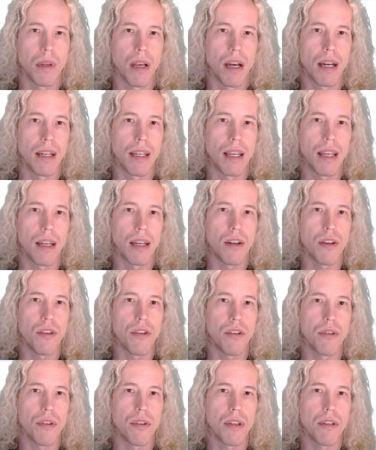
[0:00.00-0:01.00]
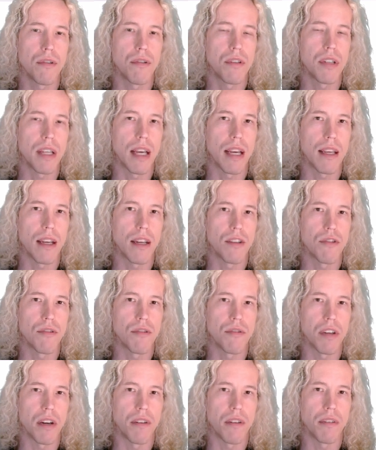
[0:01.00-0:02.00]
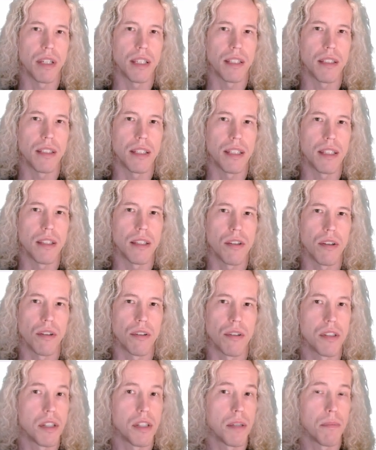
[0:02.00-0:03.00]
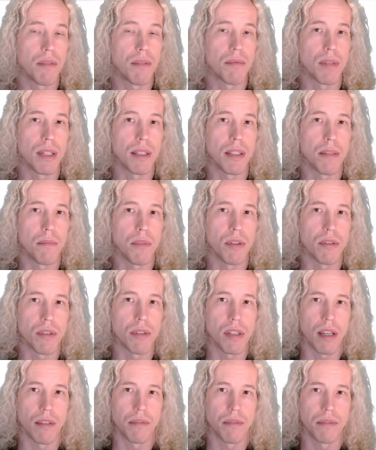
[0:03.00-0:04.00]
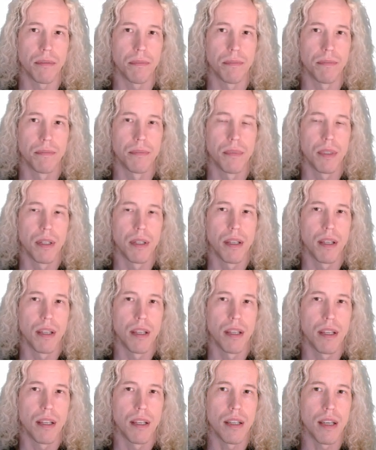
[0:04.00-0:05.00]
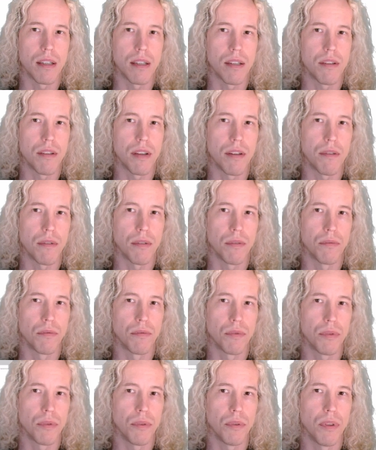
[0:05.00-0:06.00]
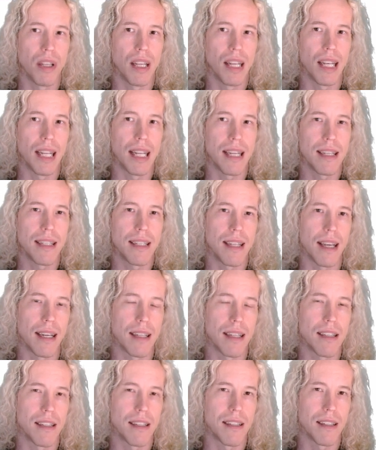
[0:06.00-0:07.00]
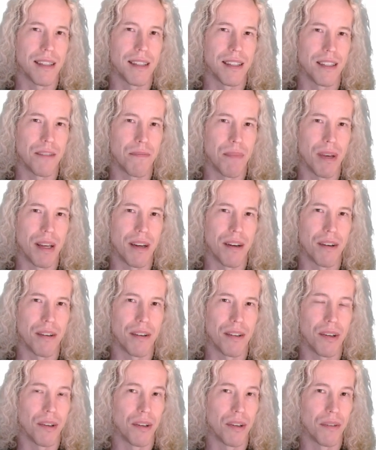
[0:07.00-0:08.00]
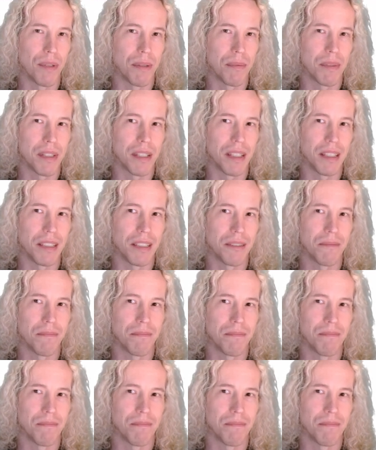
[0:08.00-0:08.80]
Again, you can use the AI to generate these or simply write them yourself. As a general rule, less text is better on websites.